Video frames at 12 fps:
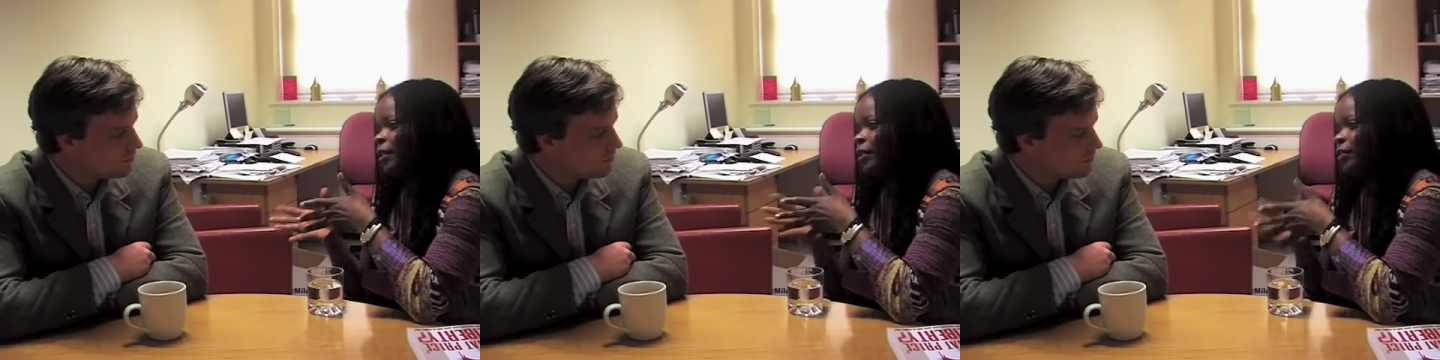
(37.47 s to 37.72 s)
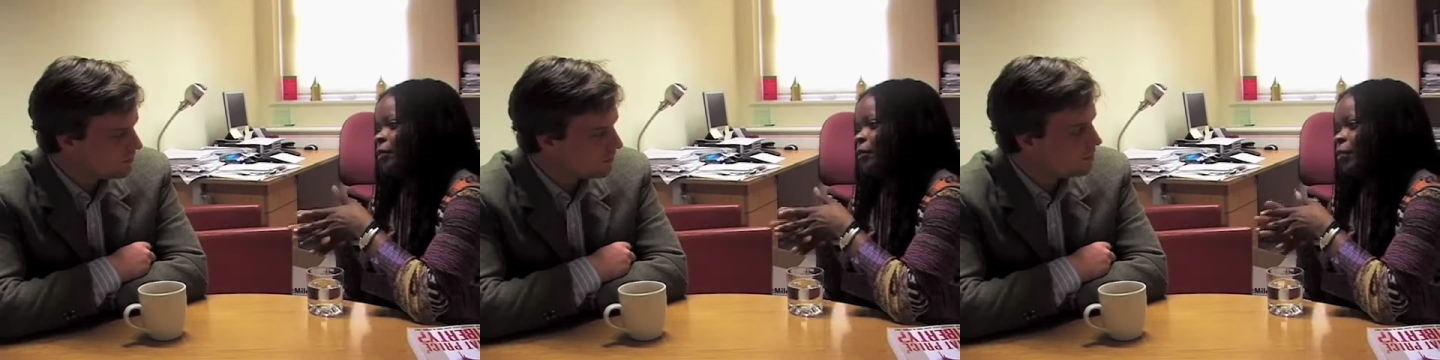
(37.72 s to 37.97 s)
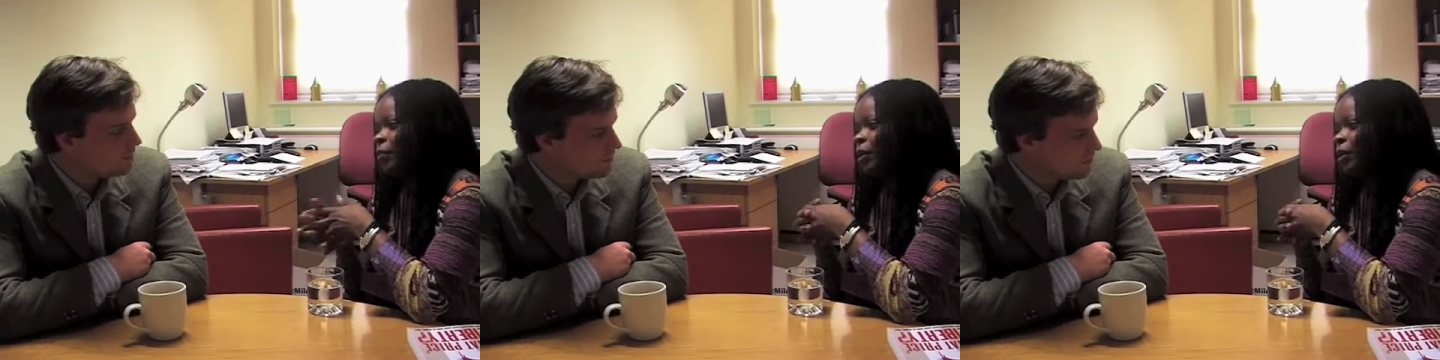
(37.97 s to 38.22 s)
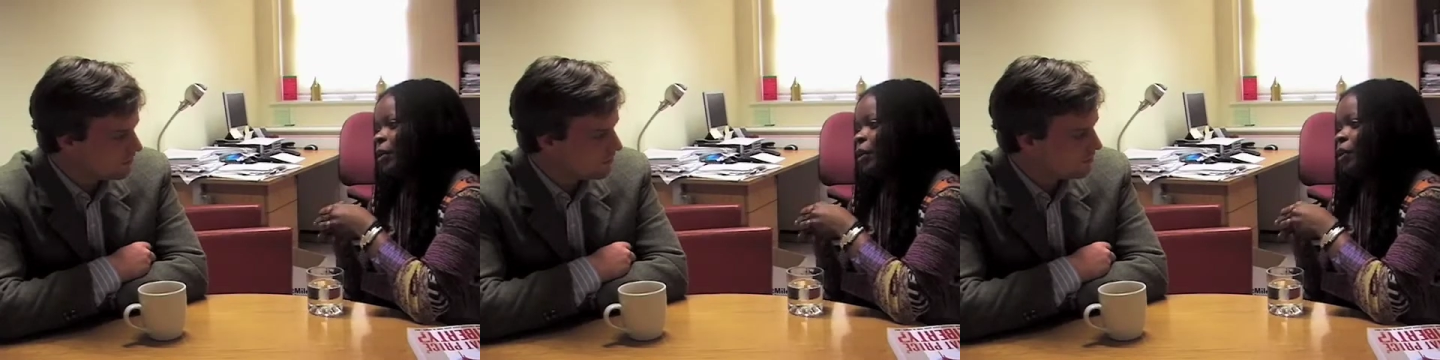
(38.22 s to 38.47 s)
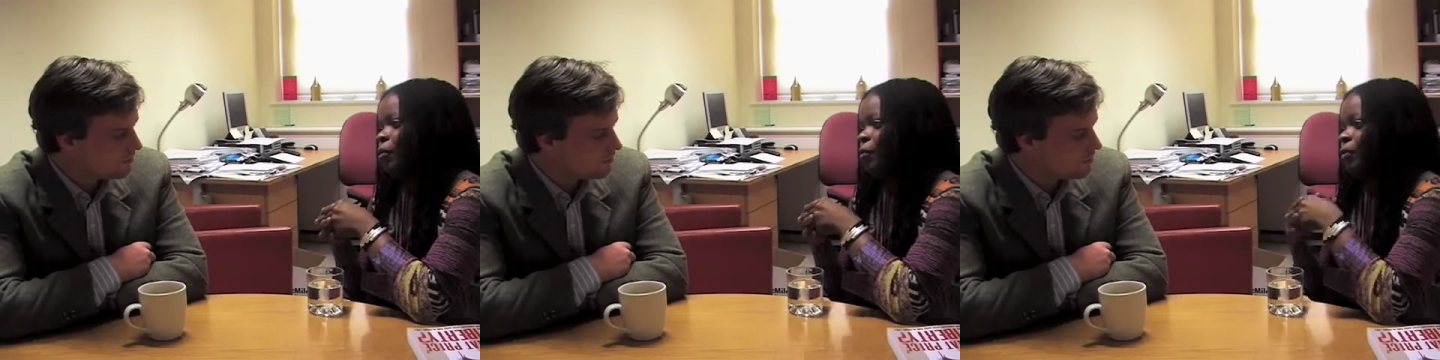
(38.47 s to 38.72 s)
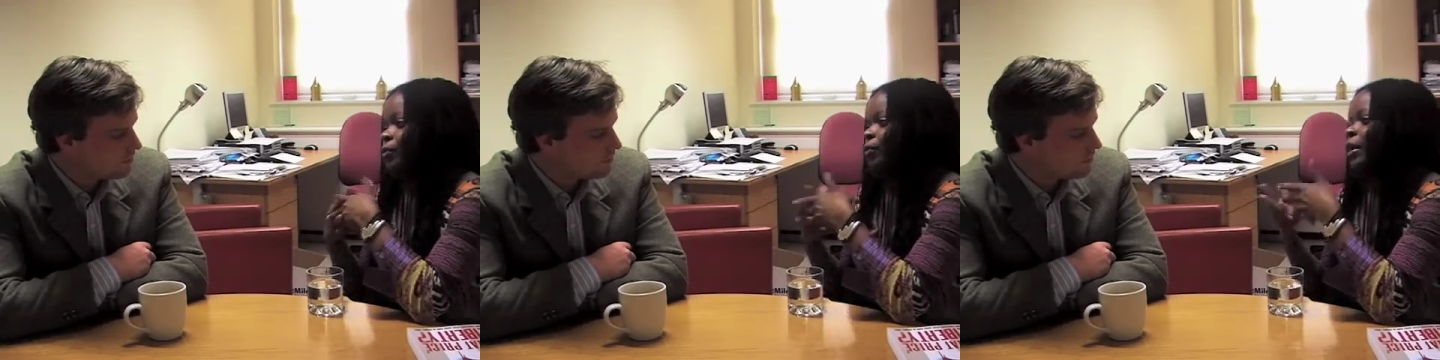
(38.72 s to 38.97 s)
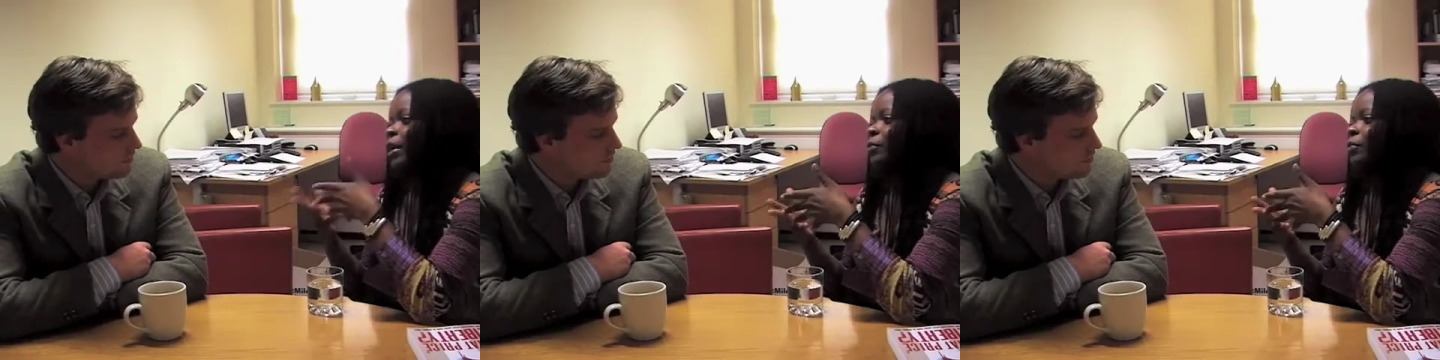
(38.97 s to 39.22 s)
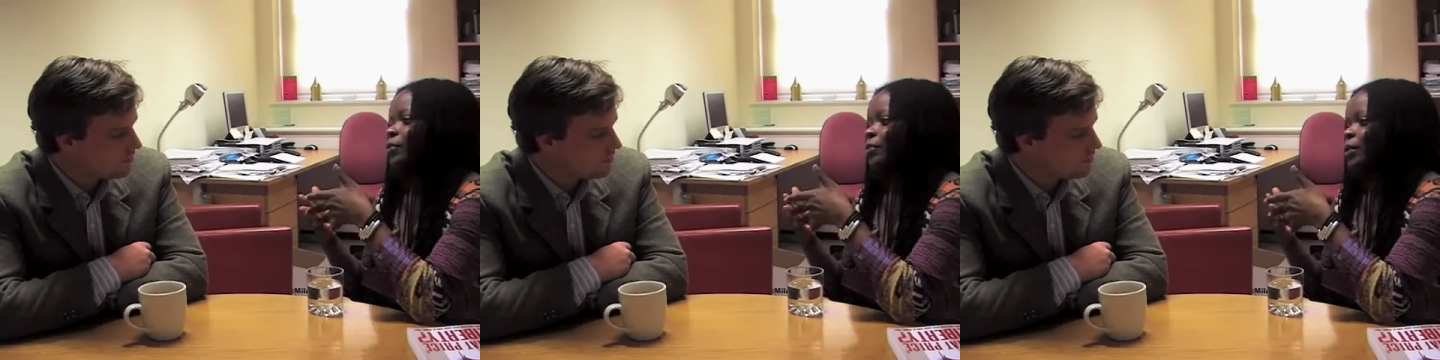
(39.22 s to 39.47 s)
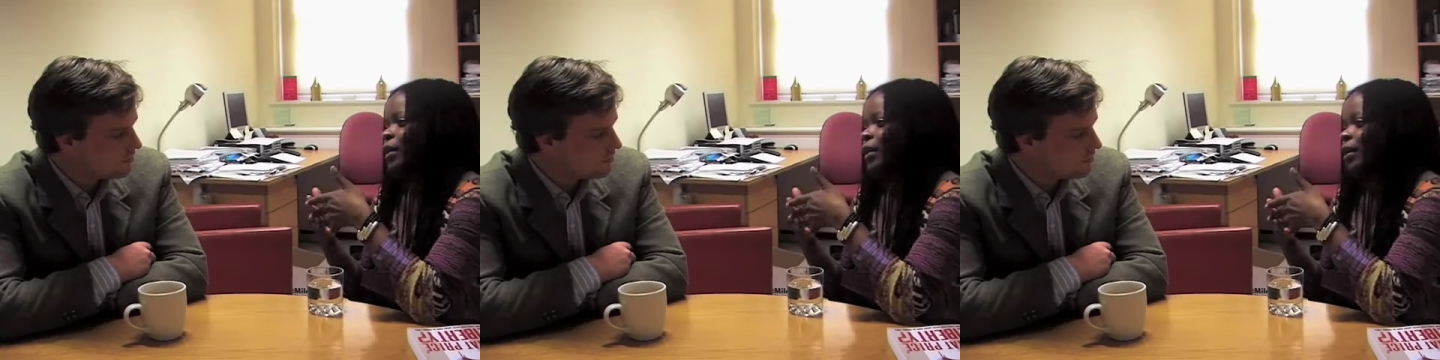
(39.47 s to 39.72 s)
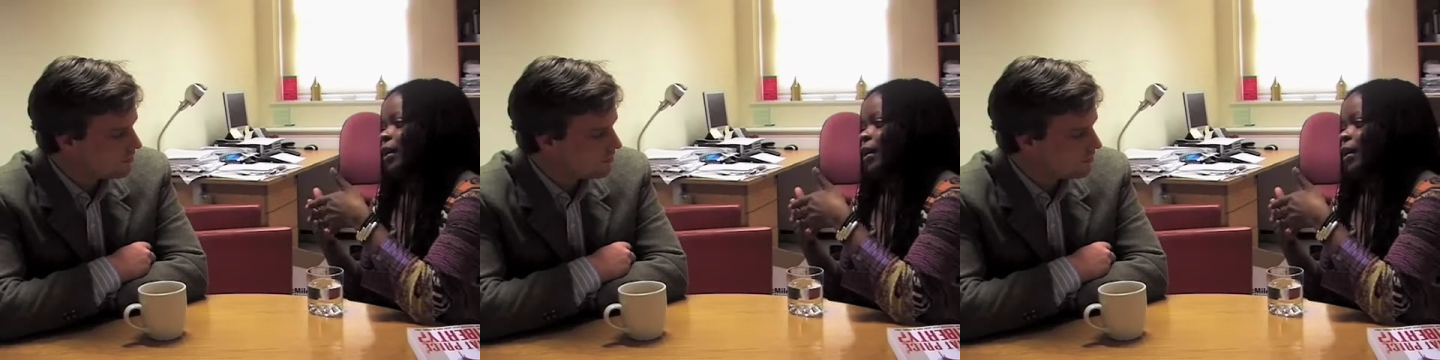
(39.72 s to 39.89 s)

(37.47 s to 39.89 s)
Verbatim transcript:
Speaker 1: in Zimbabwe was not able to take,